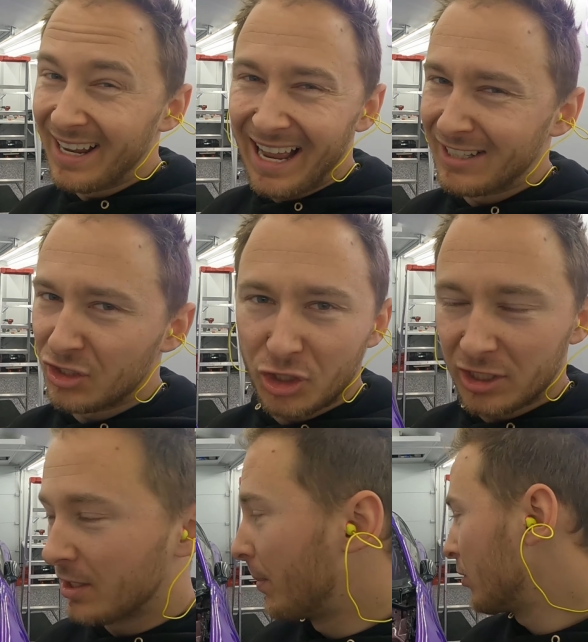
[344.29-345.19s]
It's
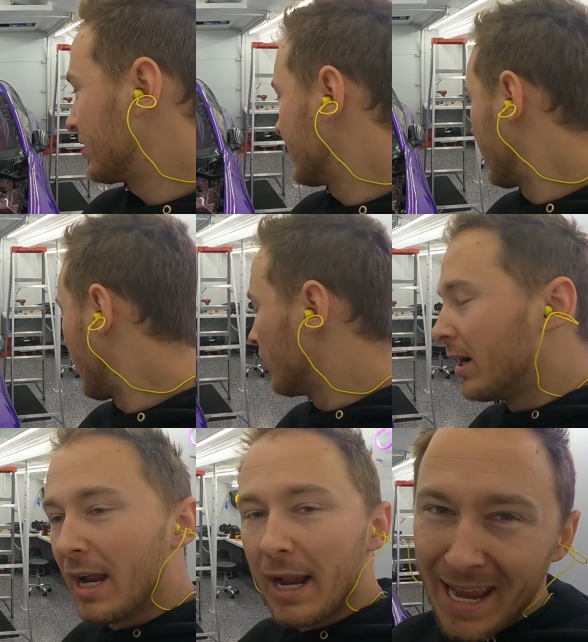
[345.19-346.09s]
just about
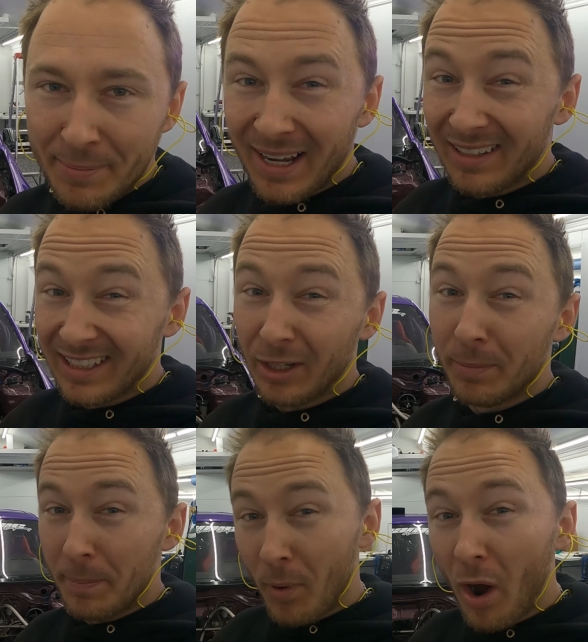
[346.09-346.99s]
0, maybe a little
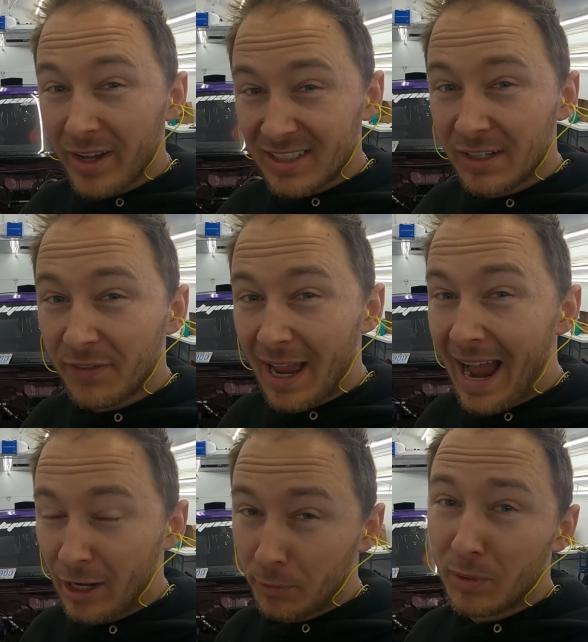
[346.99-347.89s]
bit positive
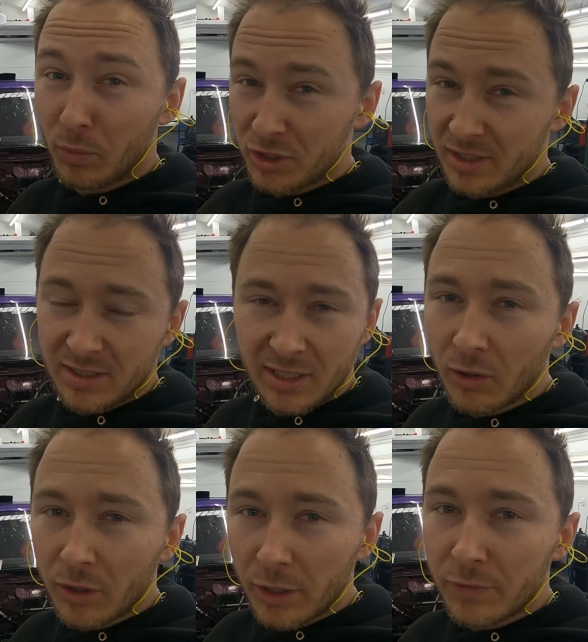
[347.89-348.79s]
Ackerman, which is
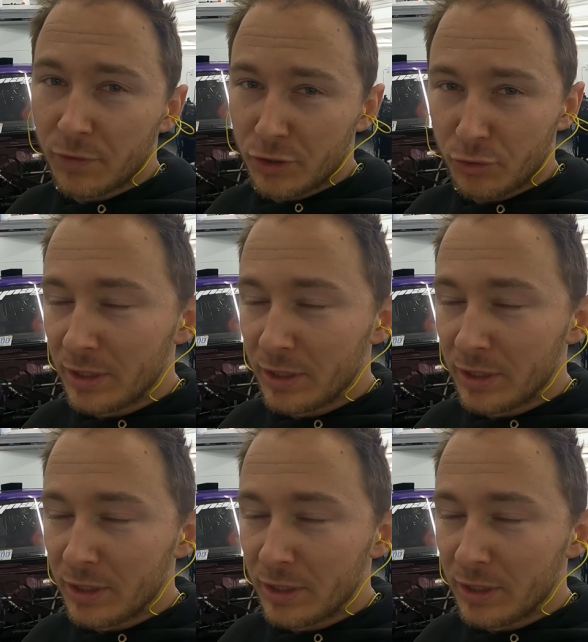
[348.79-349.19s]
still good for street